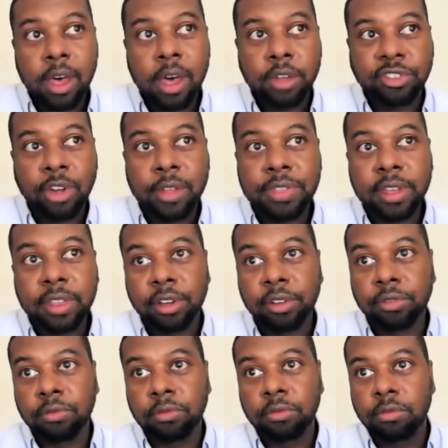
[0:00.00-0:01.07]
so I think there are
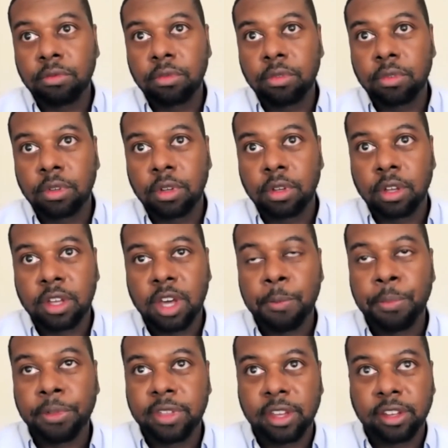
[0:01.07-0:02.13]
a
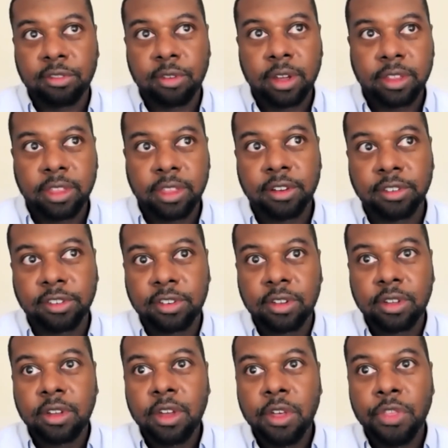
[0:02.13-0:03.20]
couple of things, right?
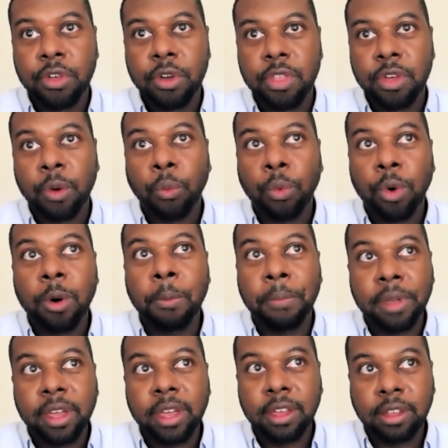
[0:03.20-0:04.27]
There will
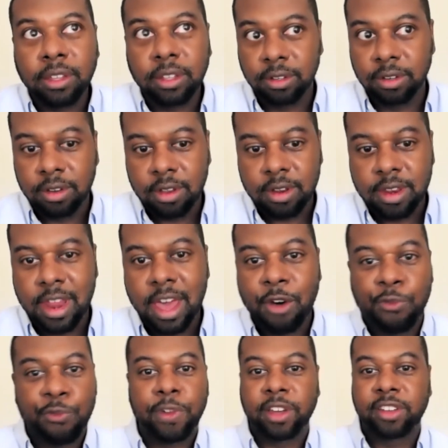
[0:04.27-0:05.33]
be
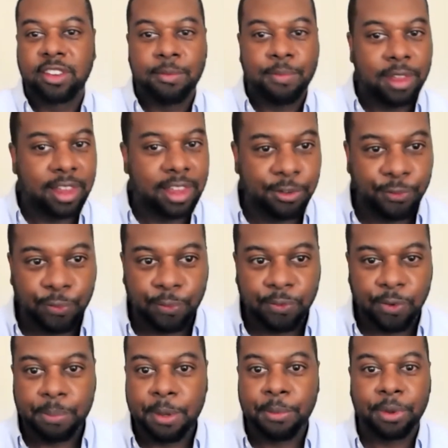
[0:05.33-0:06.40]
now flexibility for
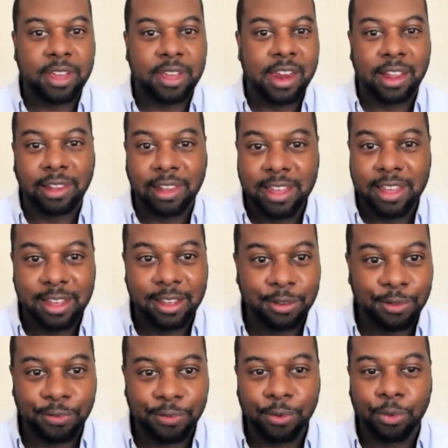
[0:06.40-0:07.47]
people to kind of
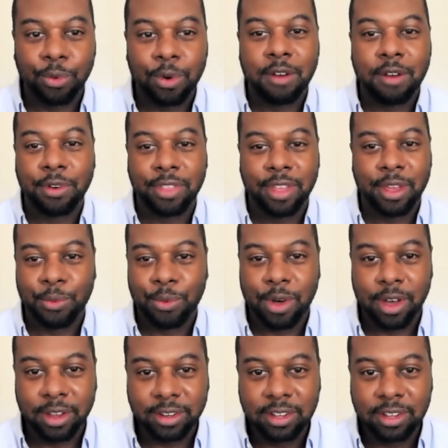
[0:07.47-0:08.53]
live wherever they
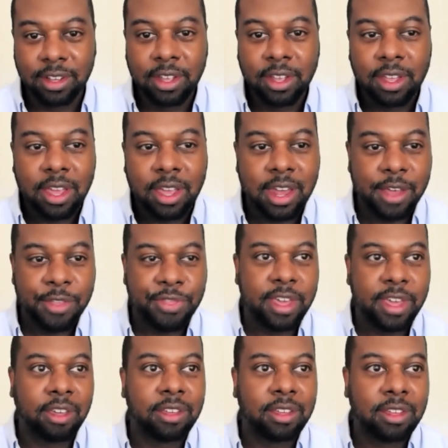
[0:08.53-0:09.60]
want. And I think
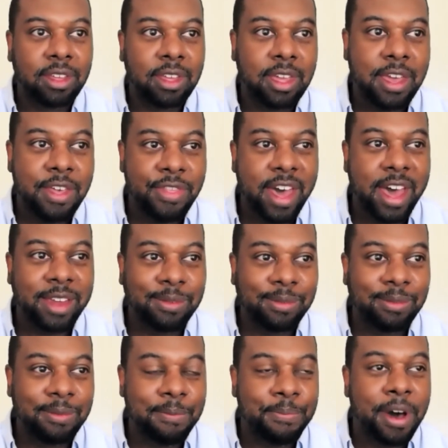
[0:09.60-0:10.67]
in that
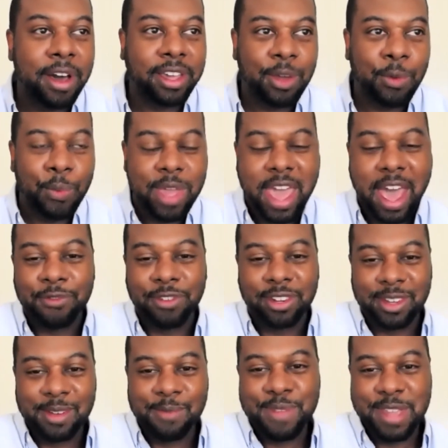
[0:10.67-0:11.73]
bucket, we have to
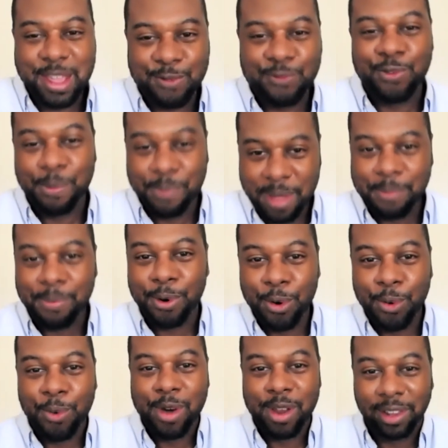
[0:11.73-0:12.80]
compete for people who
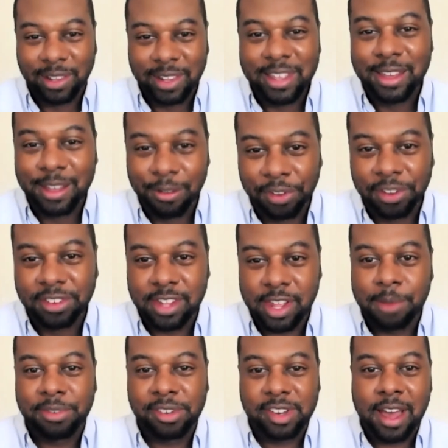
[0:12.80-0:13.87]
want to live and set
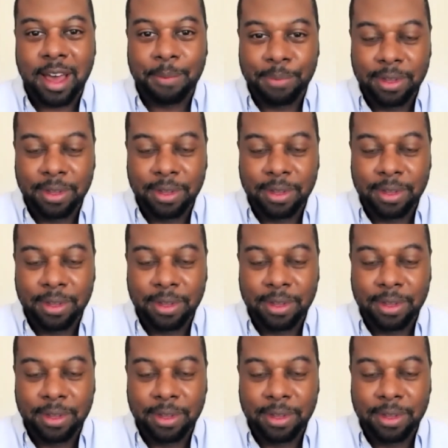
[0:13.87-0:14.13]
up shop